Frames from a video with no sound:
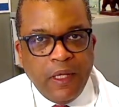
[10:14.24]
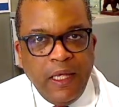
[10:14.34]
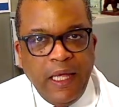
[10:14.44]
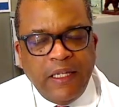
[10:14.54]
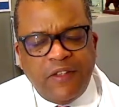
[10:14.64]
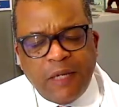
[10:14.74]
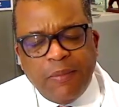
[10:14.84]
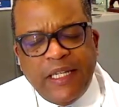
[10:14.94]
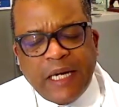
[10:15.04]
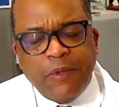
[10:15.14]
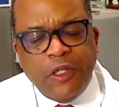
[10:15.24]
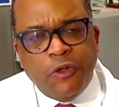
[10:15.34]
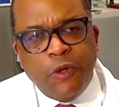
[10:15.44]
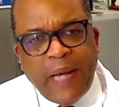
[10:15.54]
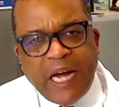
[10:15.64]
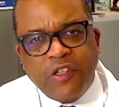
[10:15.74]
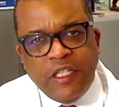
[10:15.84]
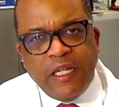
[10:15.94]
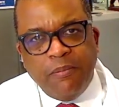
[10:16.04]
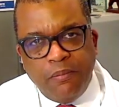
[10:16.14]
And the segmentectomy group actually
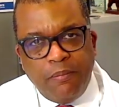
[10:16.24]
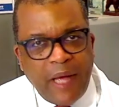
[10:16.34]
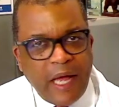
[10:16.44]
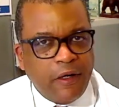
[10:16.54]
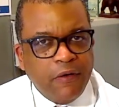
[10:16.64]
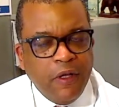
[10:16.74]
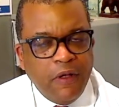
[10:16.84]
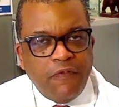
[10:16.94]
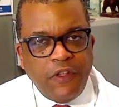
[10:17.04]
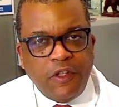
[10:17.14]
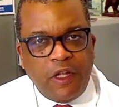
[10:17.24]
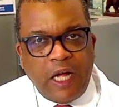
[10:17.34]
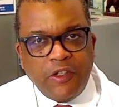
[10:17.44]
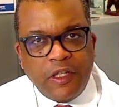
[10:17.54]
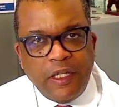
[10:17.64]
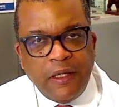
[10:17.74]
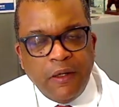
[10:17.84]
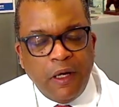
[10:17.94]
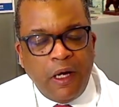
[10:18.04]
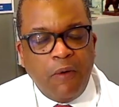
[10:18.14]
did better physiologically
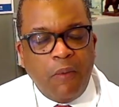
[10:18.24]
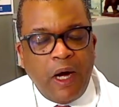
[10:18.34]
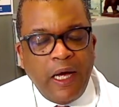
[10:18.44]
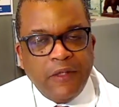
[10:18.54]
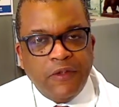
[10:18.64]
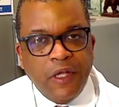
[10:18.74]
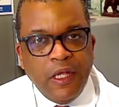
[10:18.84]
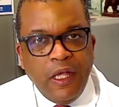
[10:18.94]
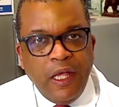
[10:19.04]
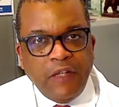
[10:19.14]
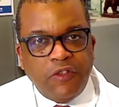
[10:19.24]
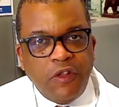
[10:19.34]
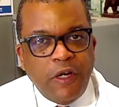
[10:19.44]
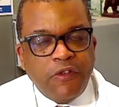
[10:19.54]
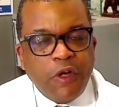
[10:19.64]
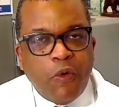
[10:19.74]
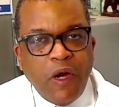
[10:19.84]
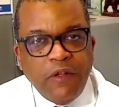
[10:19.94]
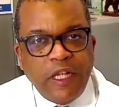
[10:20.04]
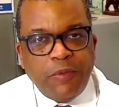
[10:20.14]
wise. And so there was
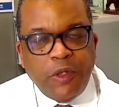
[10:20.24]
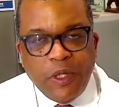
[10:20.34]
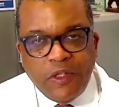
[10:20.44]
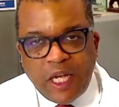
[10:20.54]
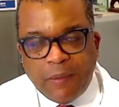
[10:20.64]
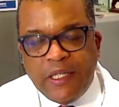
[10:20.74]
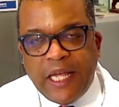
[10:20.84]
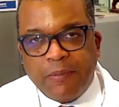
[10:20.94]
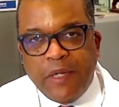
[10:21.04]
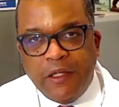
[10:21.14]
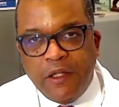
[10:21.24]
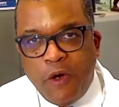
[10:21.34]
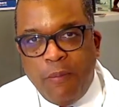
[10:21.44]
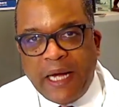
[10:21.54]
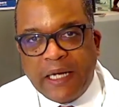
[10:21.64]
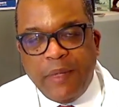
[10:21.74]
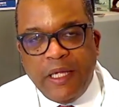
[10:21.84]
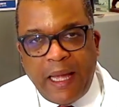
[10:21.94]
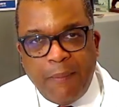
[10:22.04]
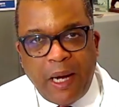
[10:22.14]
equivalence between segmentectomy and lobectomy in
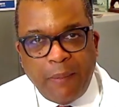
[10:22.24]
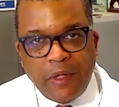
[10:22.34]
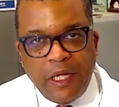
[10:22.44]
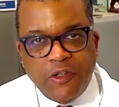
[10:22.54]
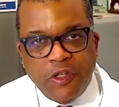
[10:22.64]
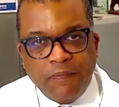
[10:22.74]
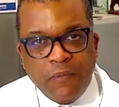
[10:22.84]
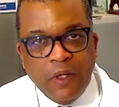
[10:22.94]
that population.